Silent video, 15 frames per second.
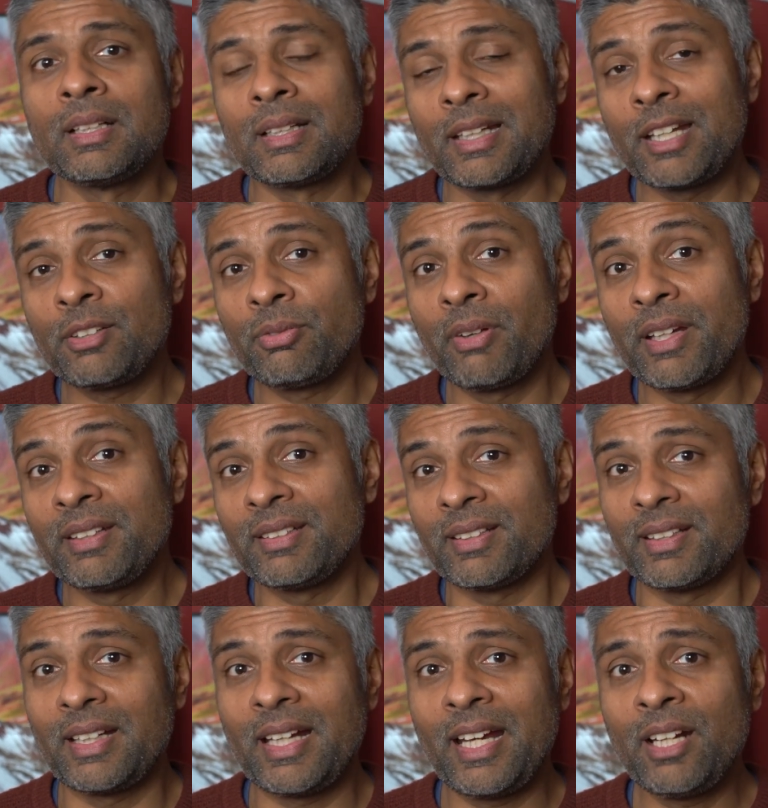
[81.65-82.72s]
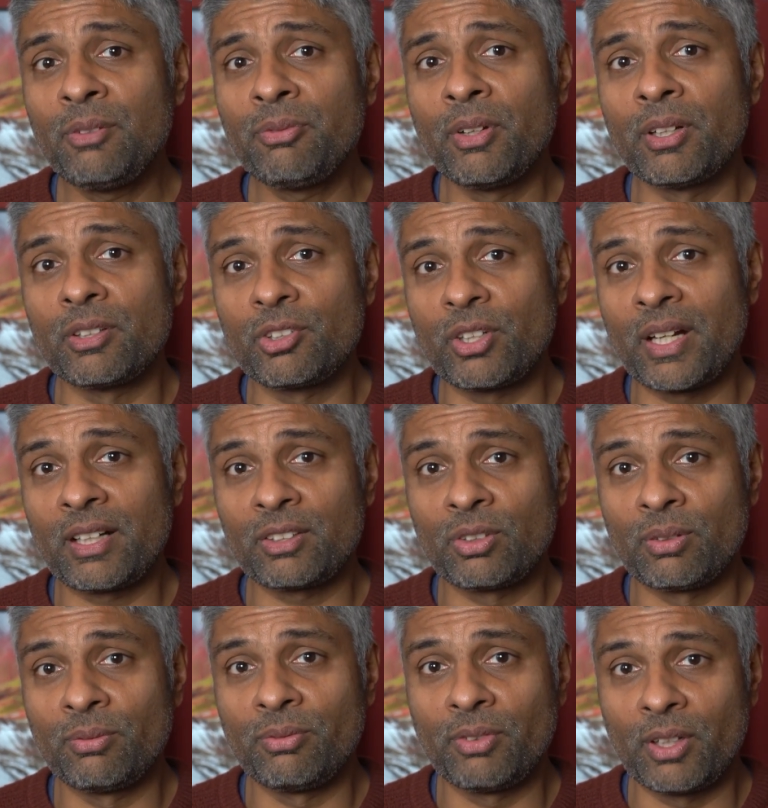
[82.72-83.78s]
Let's face it, headphone jacks
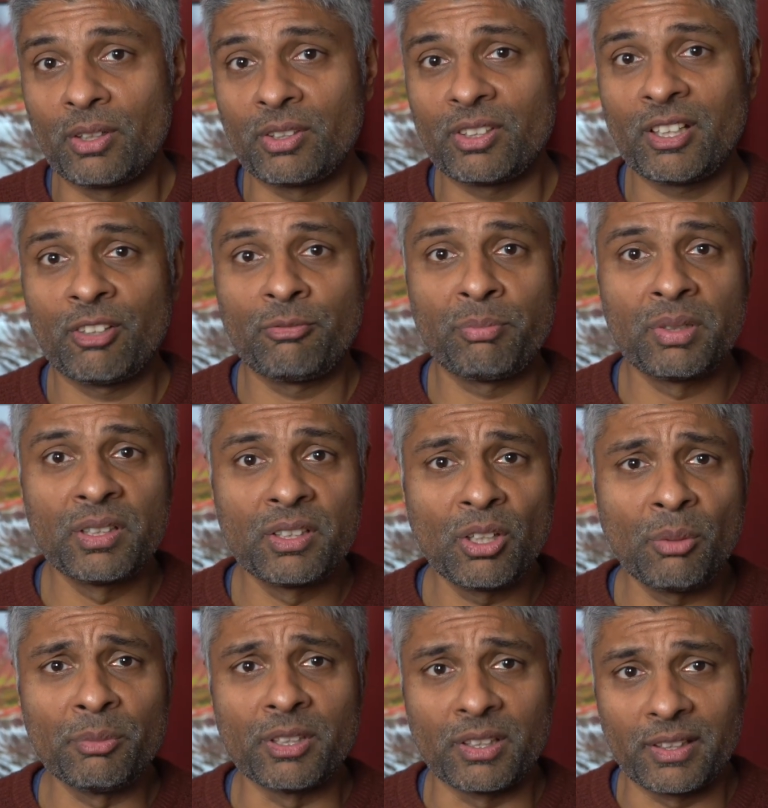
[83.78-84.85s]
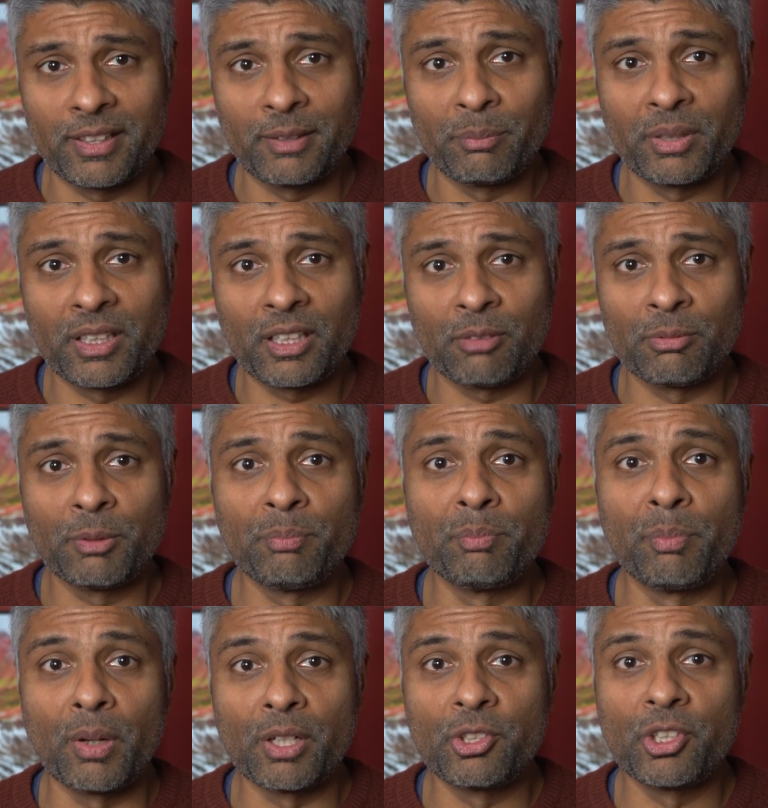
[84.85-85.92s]
on phones have predominantly become a
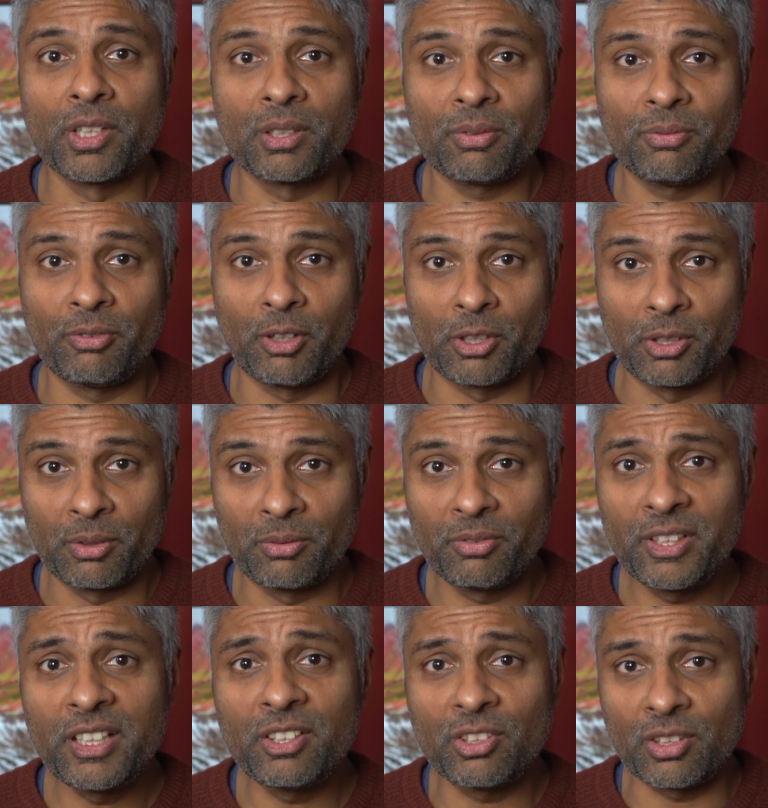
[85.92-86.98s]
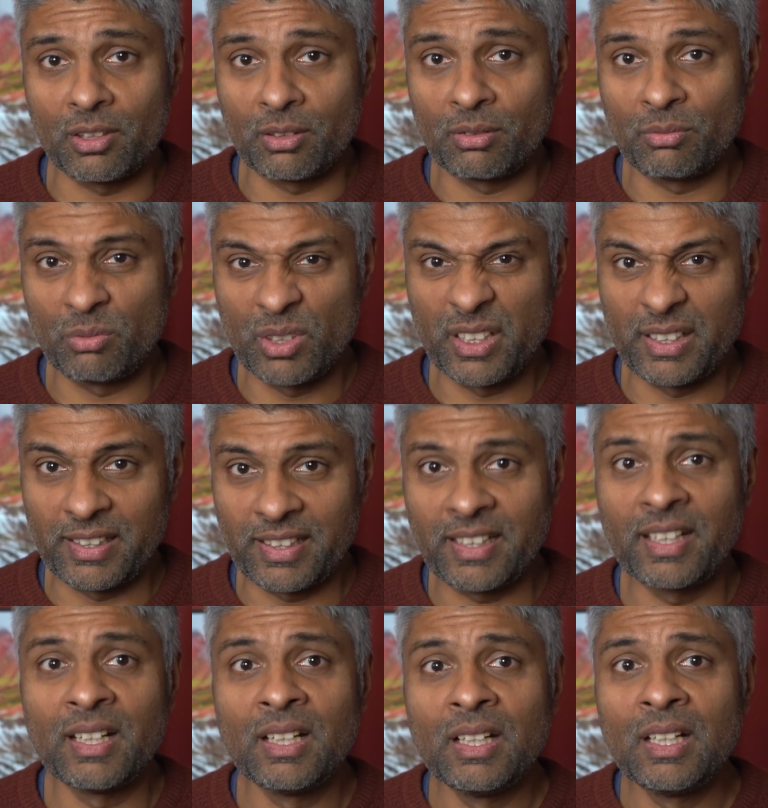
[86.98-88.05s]
budget phone feature,
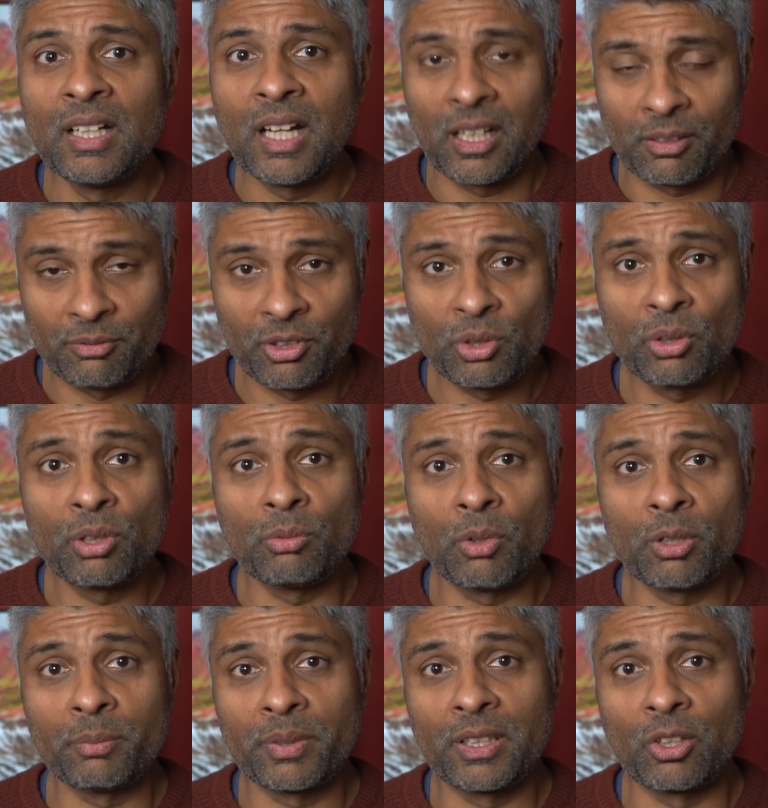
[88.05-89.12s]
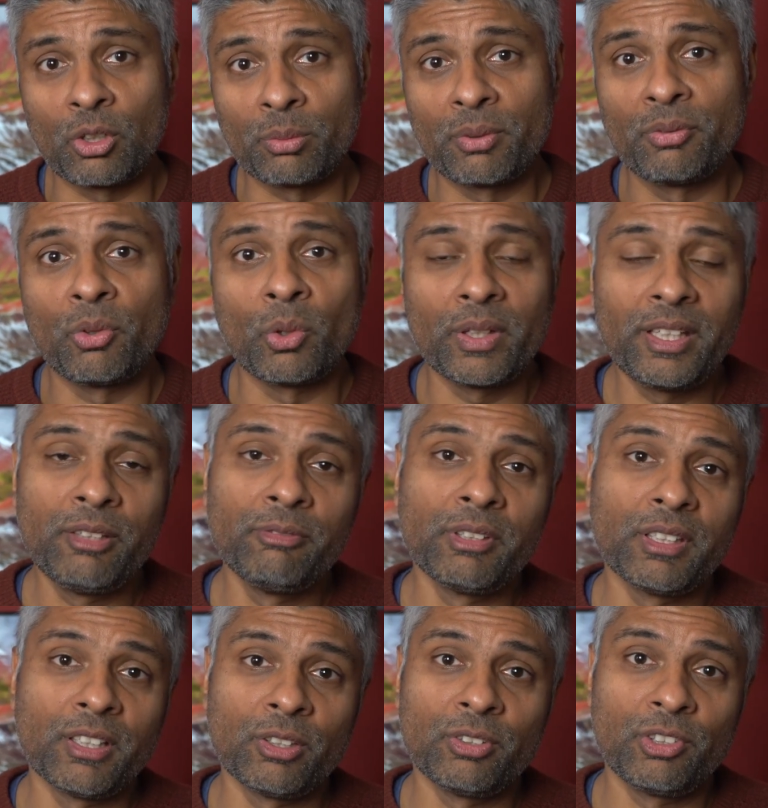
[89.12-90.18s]
really, and I'm sure it won't be long before
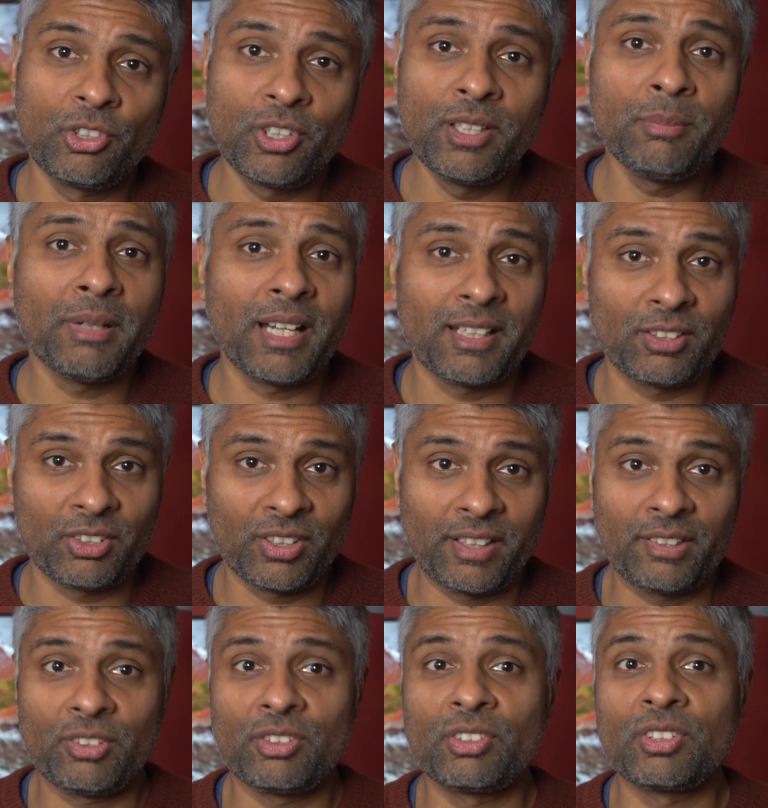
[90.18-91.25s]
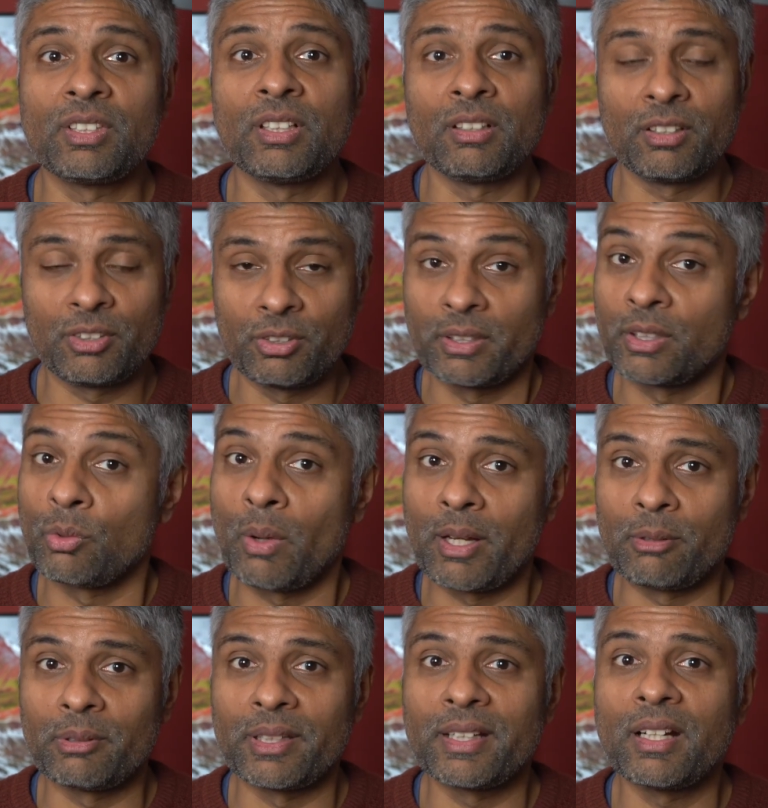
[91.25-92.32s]
even those cheap handsets start doing
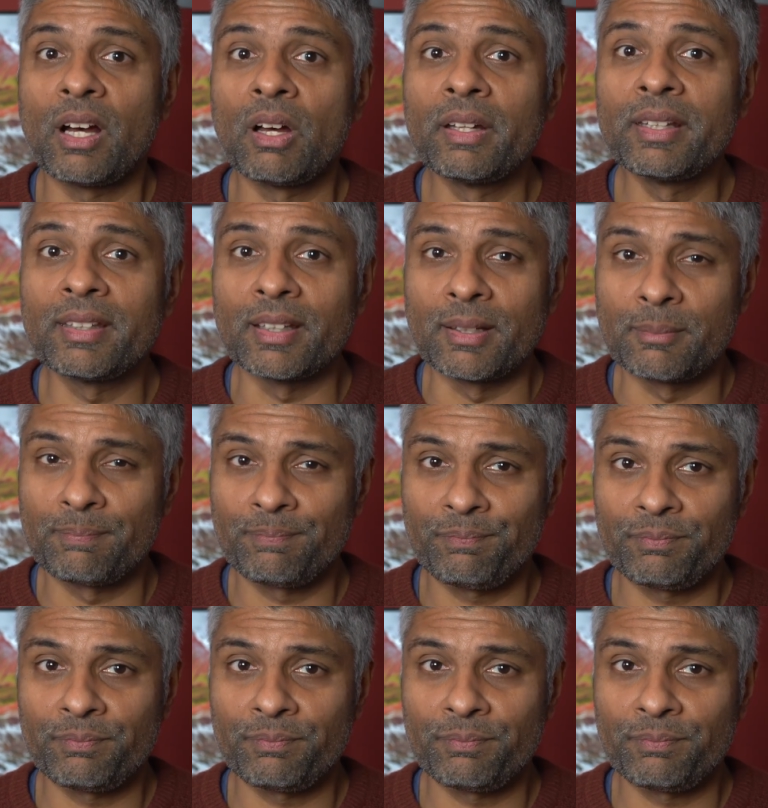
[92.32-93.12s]
away with it either.